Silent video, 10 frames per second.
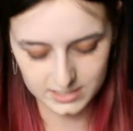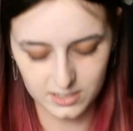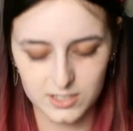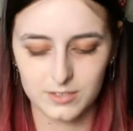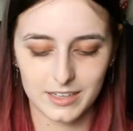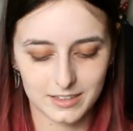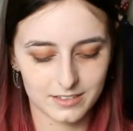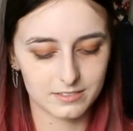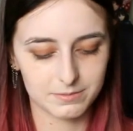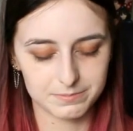he's also like,
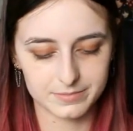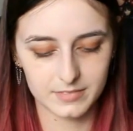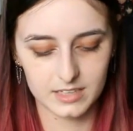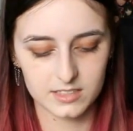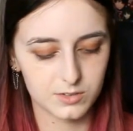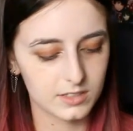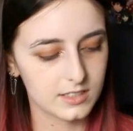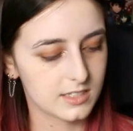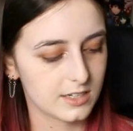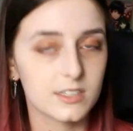he has this really
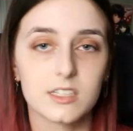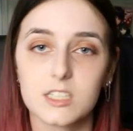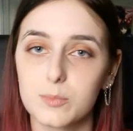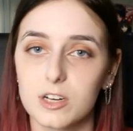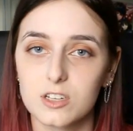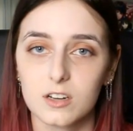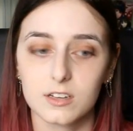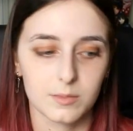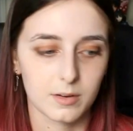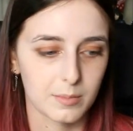serious expression on
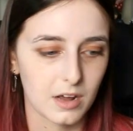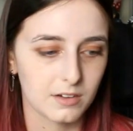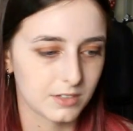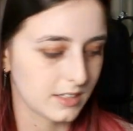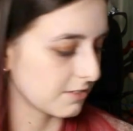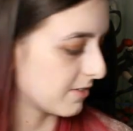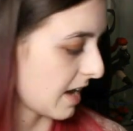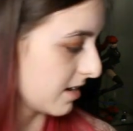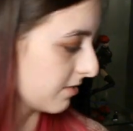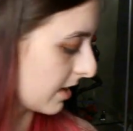him, and I'm not really a
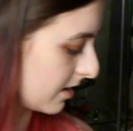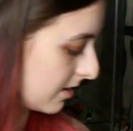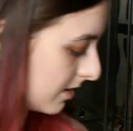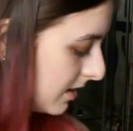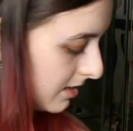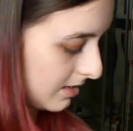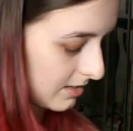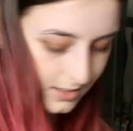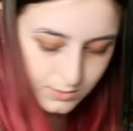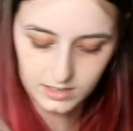fan of that.
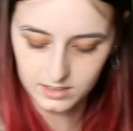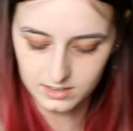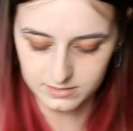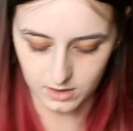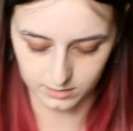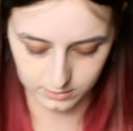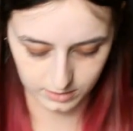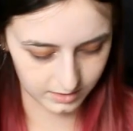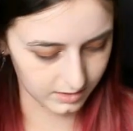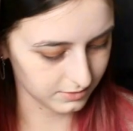Because when I think of Arthur, I
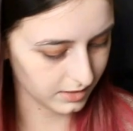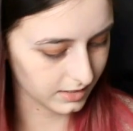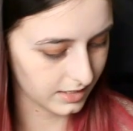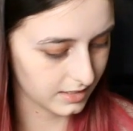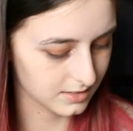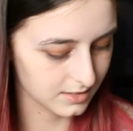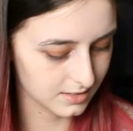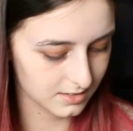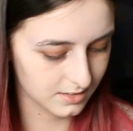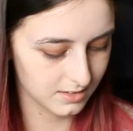think of like
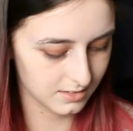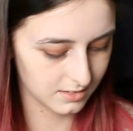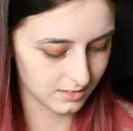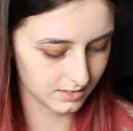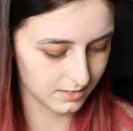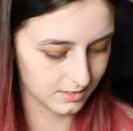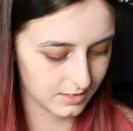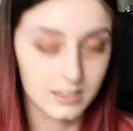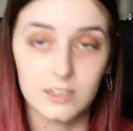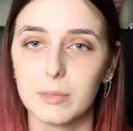his
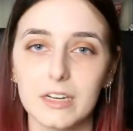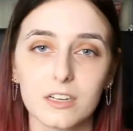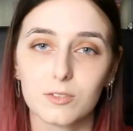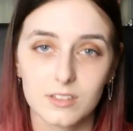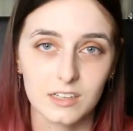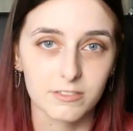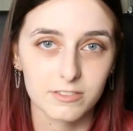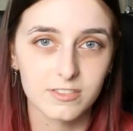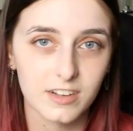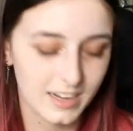comedic
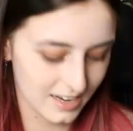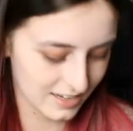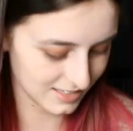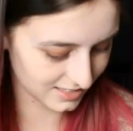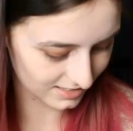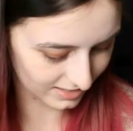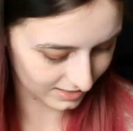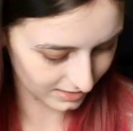relief, I guess.